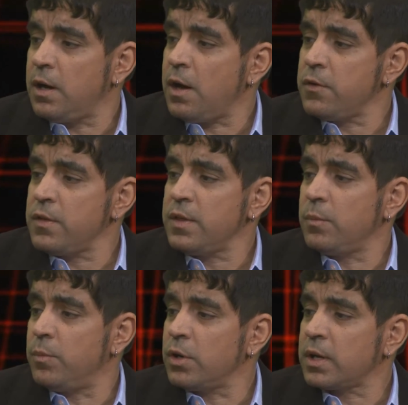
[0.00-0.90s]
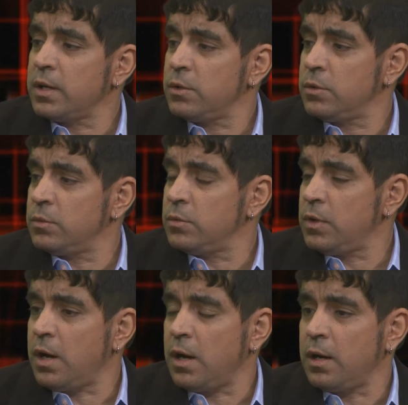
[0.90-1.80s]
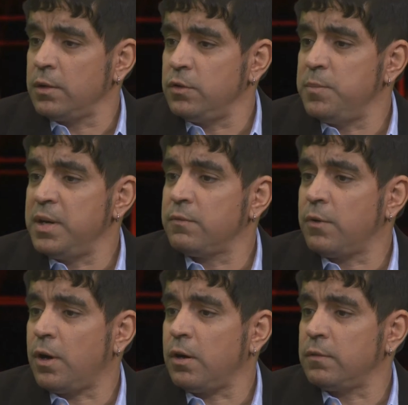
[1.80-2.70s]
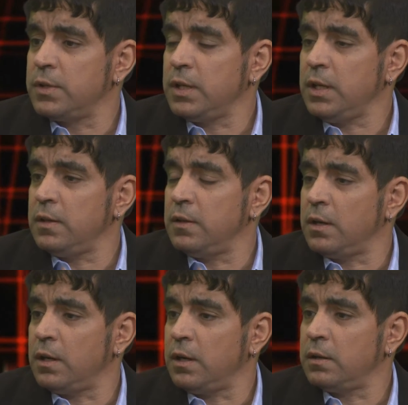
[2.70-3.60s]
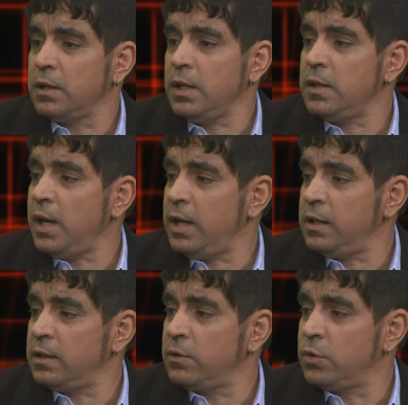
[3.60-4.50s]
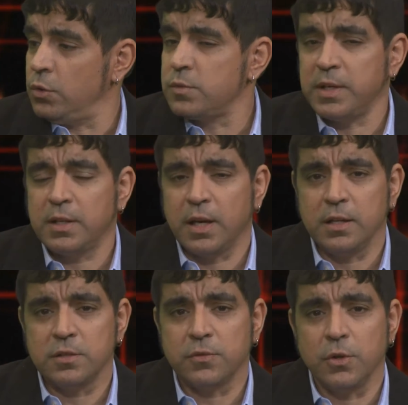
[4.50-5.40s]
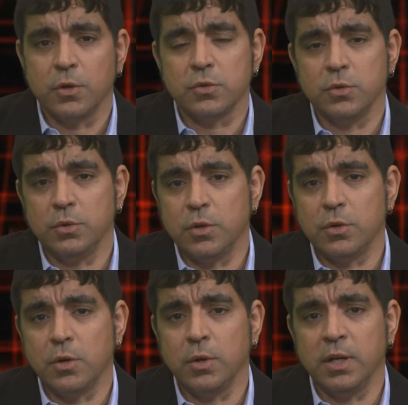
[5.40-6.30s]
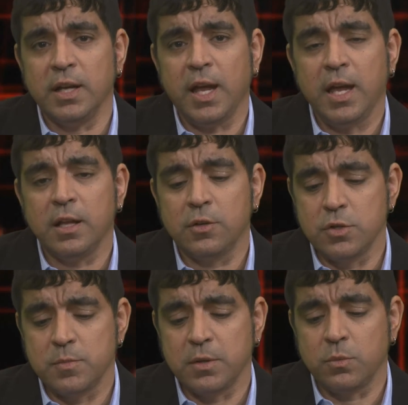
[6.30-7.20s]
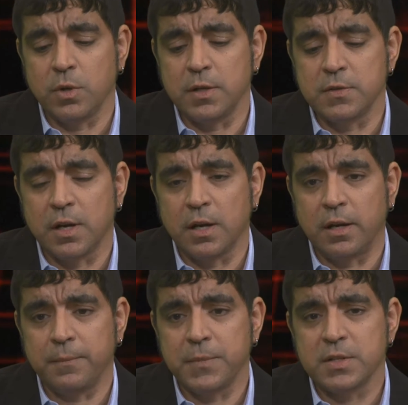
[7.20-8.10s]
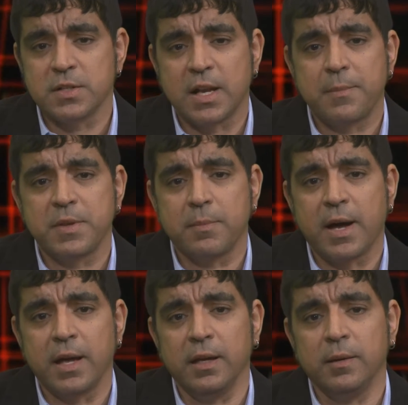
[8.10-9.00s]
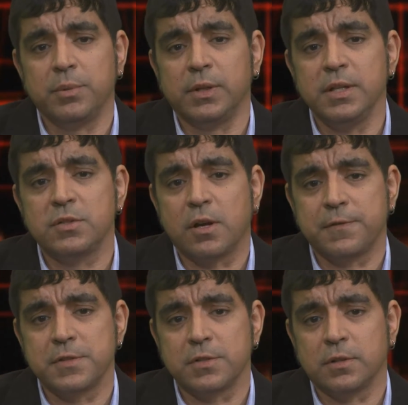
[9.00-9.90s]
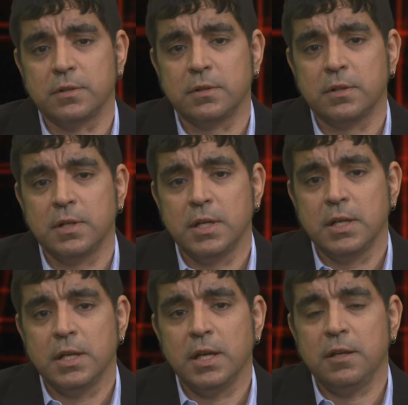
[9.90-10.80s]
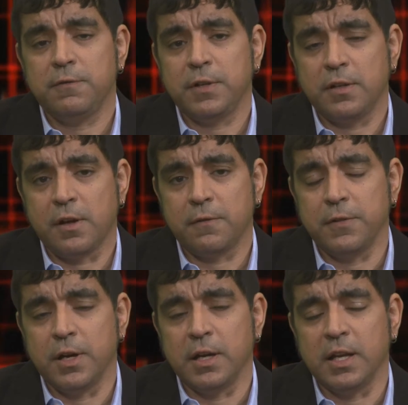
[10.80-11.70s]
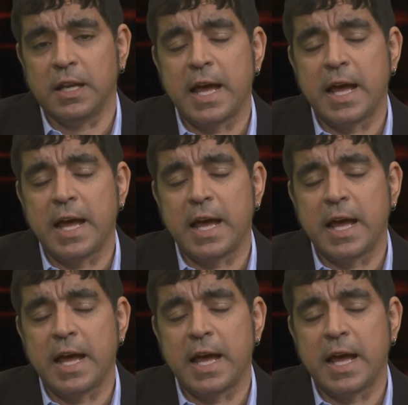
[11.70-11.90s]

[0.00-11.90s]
other than the book, I know you've been involved in the Ada Guzman case. For those who don't know, Ada Guzman was slapped by a police officer in Philadelphia in